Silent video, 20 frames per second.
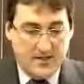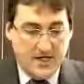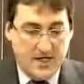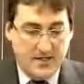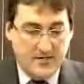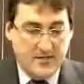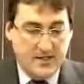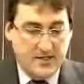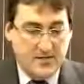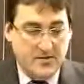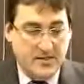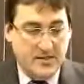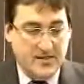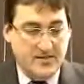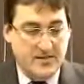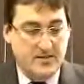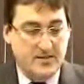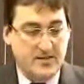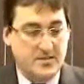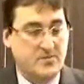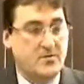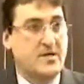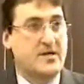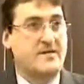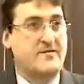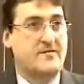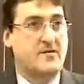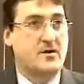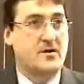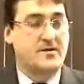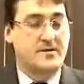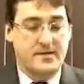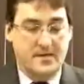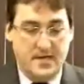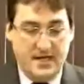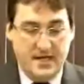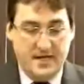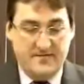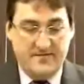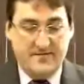January 23rd and 24th
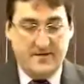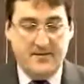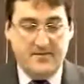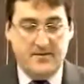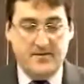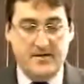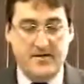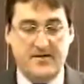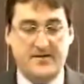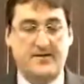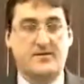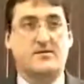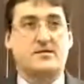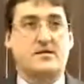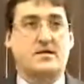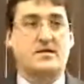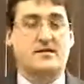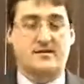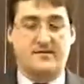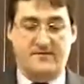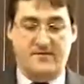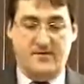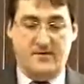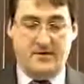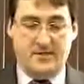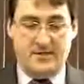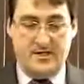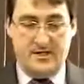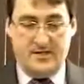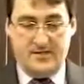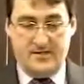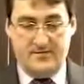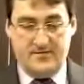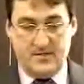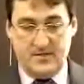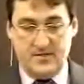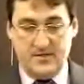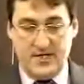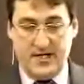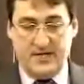and February 13th and 14th of
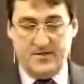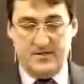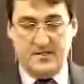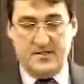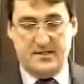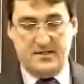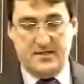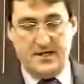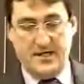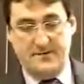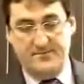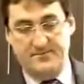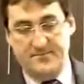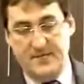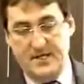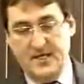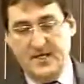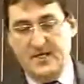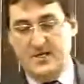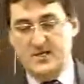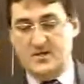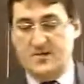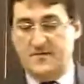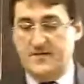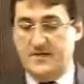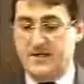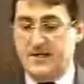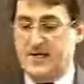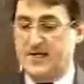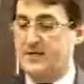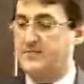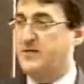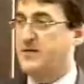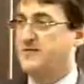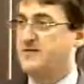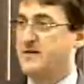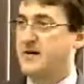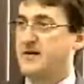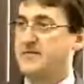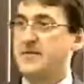2010. So if you'd like to be
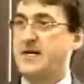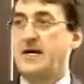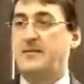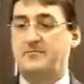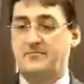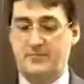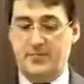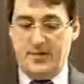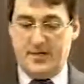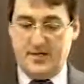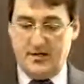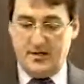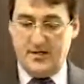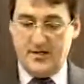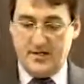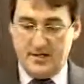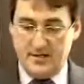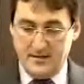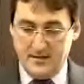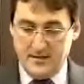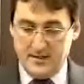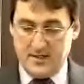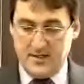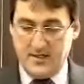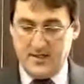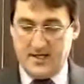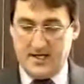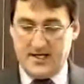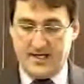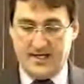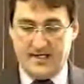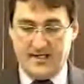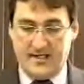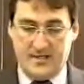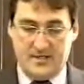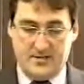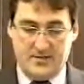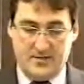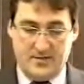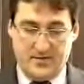involved in that, book early so you not get
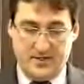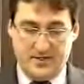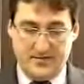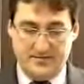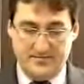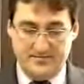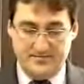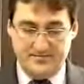disappointed.